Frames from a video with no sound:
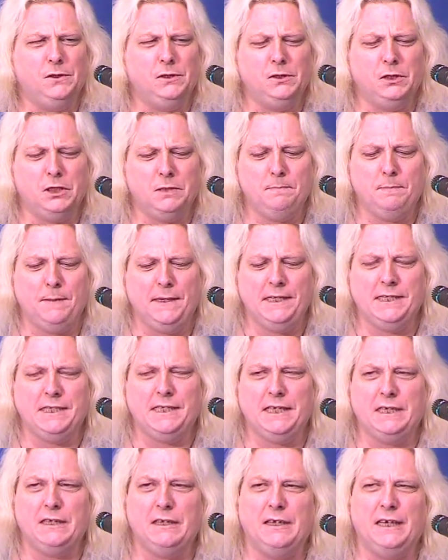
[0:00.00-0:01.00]
just
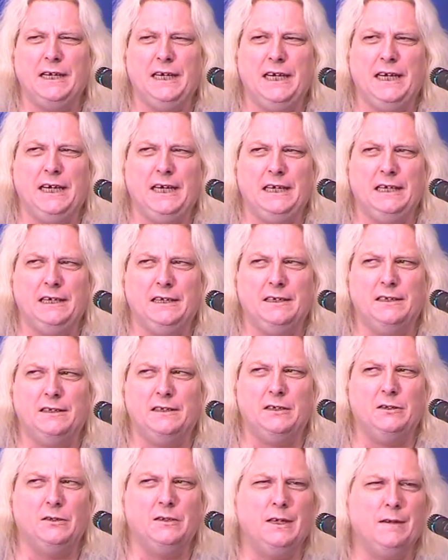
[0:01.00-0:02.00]
basically
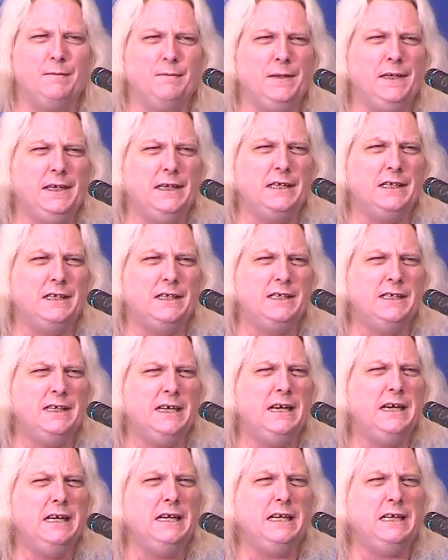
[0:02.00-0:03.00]
they're living in sin,